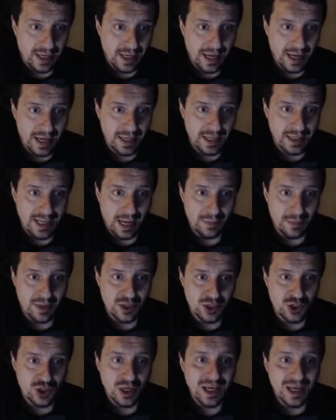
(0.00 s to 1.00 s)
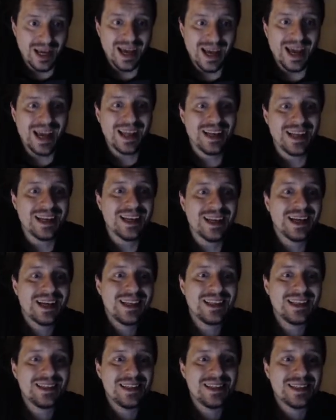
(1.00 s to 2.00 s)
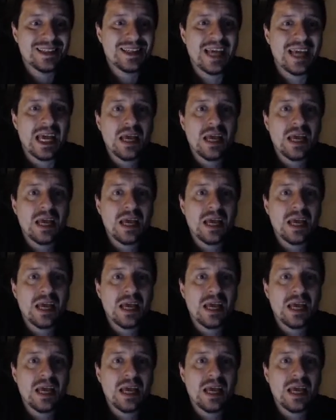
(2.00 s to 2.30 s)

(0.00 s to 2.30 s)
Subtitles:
and damage. And this is game